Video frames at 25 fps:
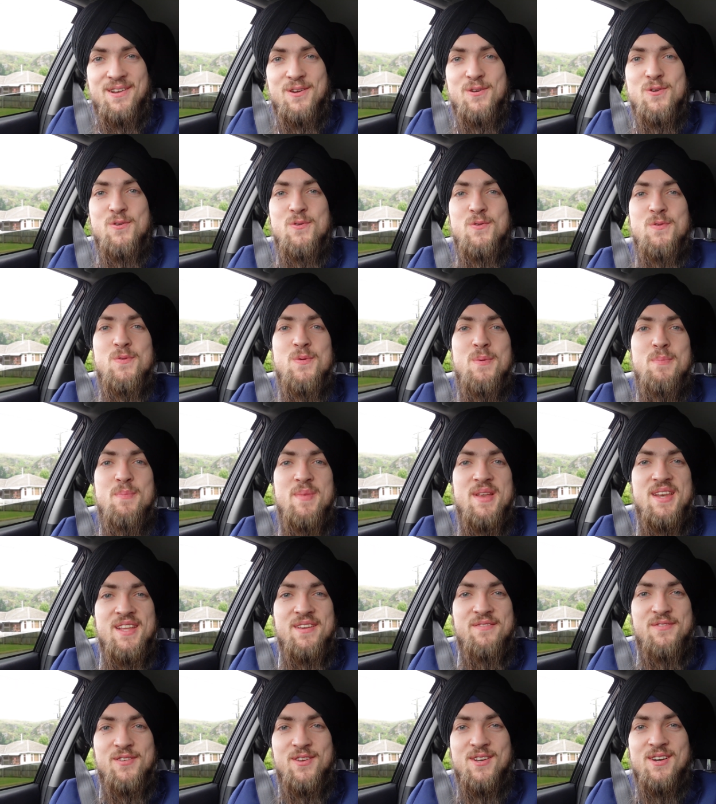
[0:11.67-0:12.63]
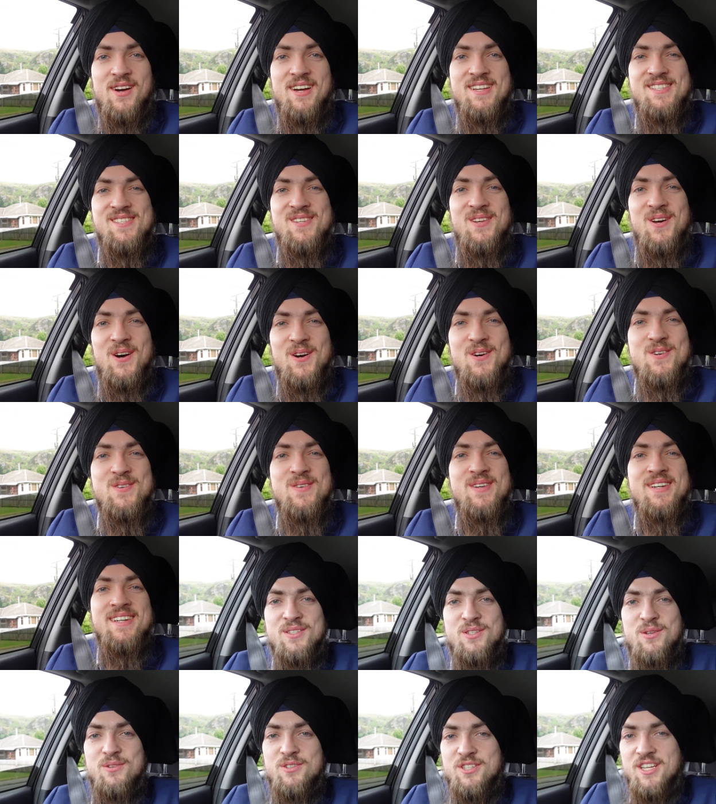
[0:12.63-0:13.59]
who many of you guys know.
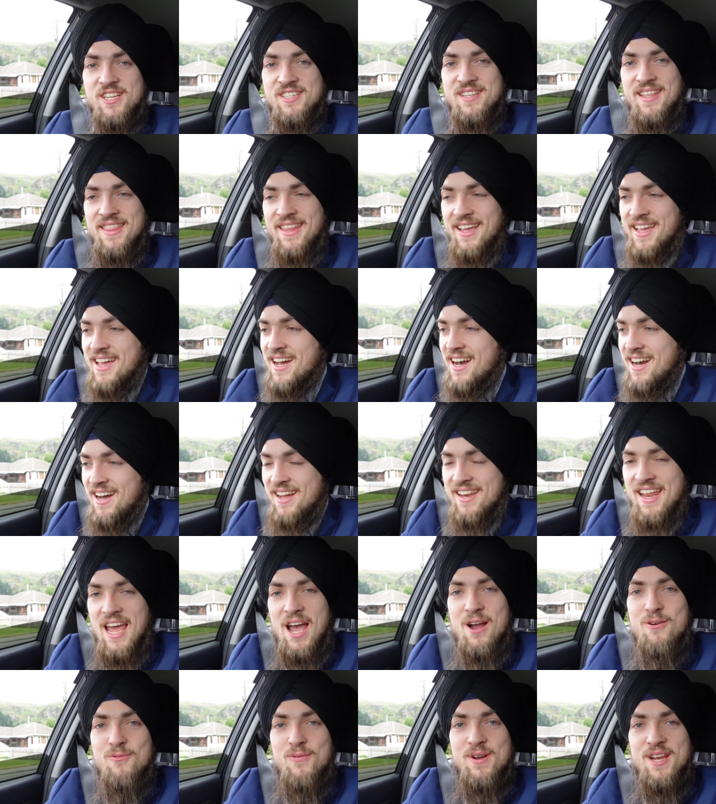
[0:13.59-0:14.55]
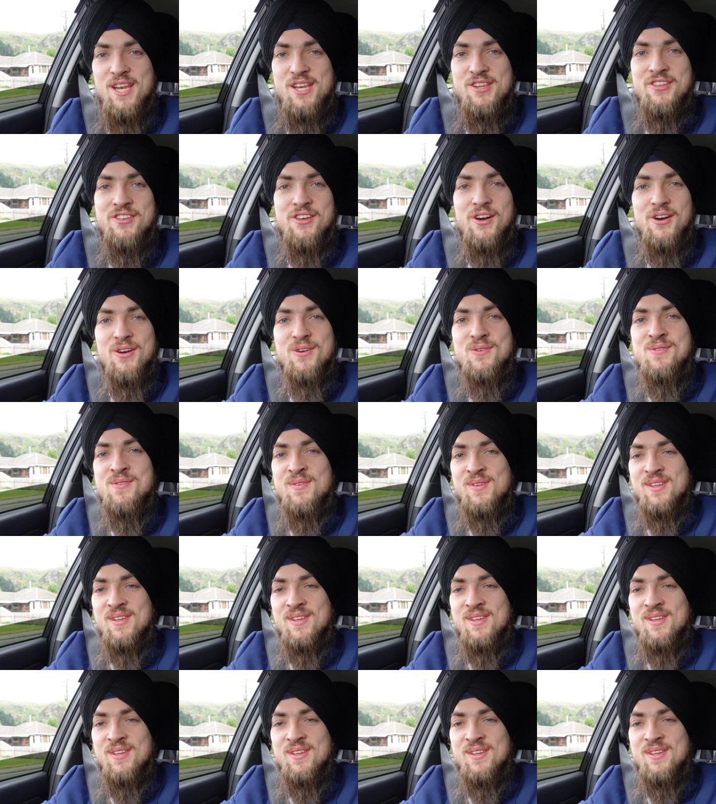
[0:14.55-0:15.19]
So just in the car now, ready to go.